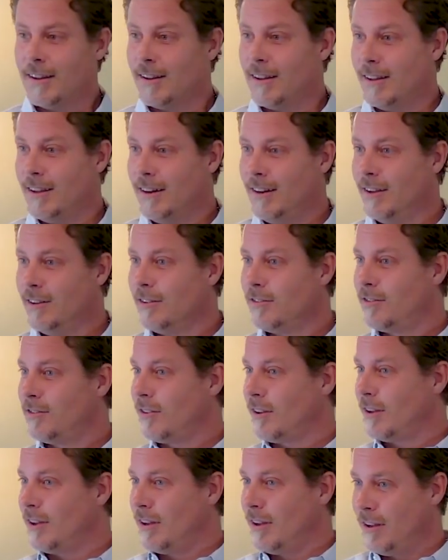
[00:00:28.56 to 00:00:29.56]
It
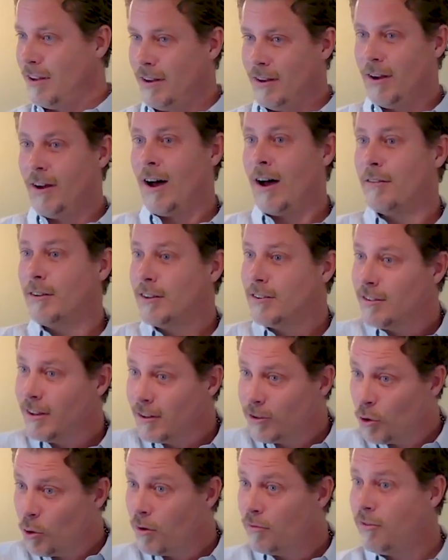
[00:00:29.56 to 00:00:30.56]
is obviously
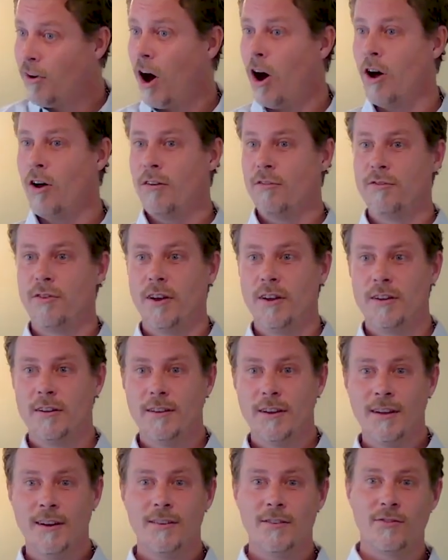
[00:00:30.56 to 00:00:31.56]
to evolve.
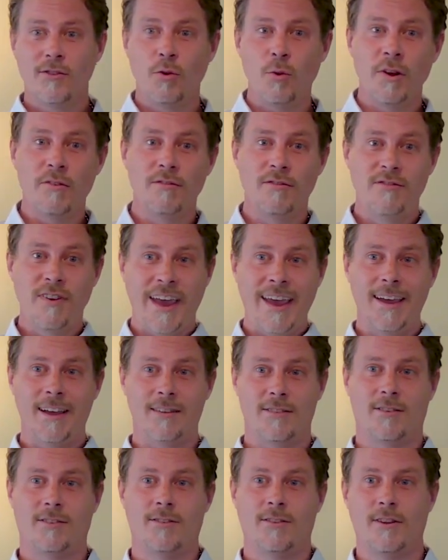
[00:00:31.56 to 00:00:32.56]
It is to
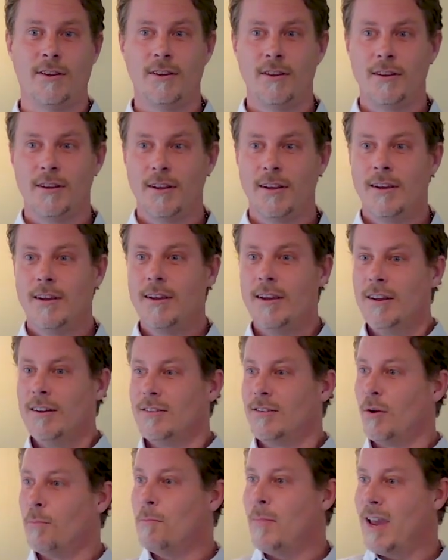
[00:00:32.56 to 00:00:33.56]
advance,
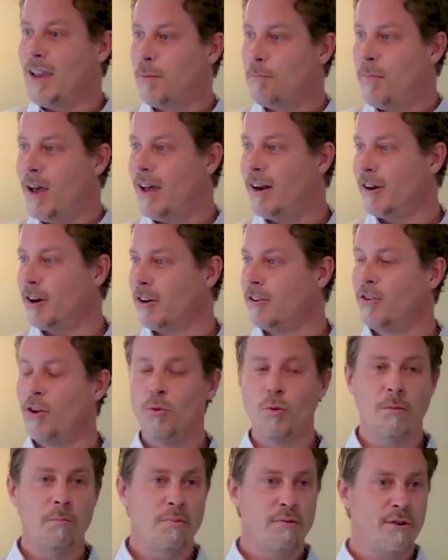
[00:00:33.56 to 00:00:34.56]
to make better,
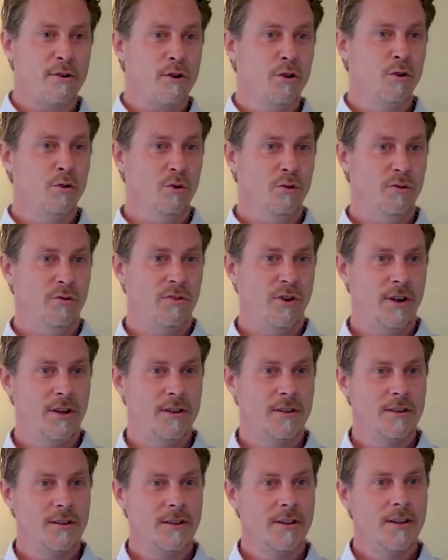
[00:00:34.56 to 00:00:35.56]
to improve.
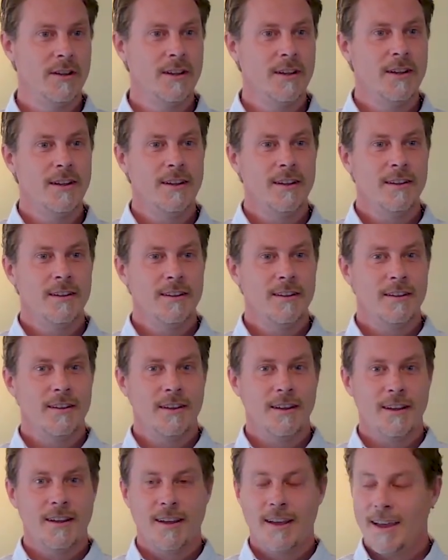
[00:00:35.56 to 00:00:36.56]

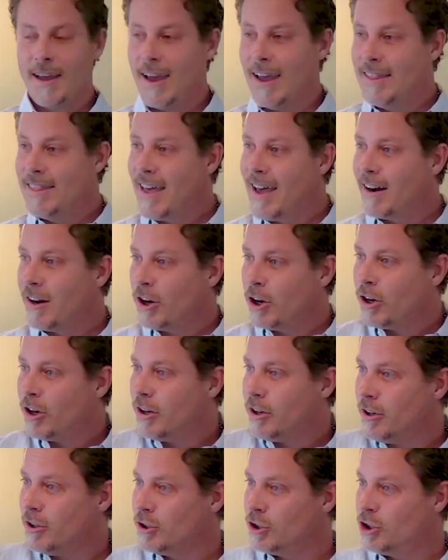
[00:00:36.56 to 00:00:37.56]
And that
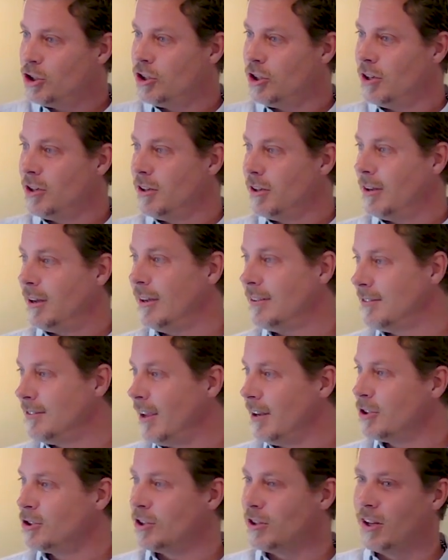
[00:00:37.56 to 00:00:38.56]
urge
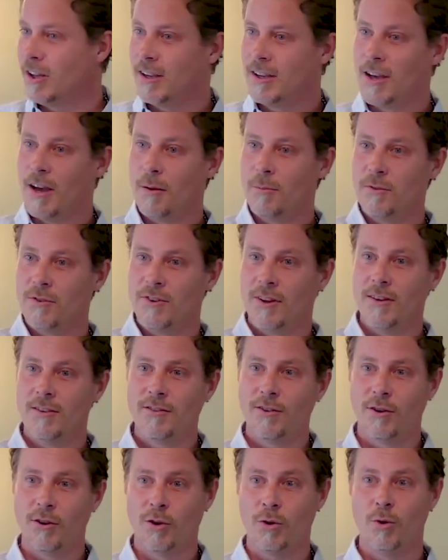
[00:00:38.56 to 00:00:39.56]
essentially comes
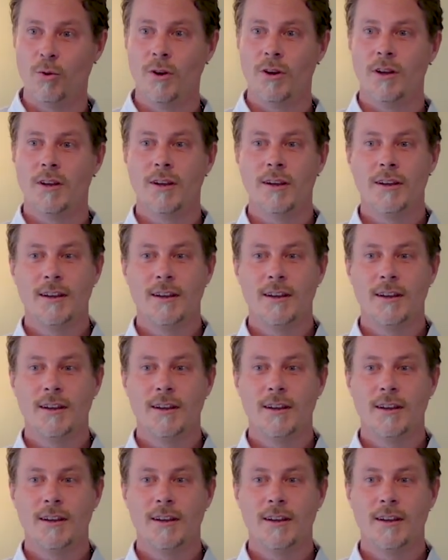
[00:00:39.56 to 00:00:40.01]
into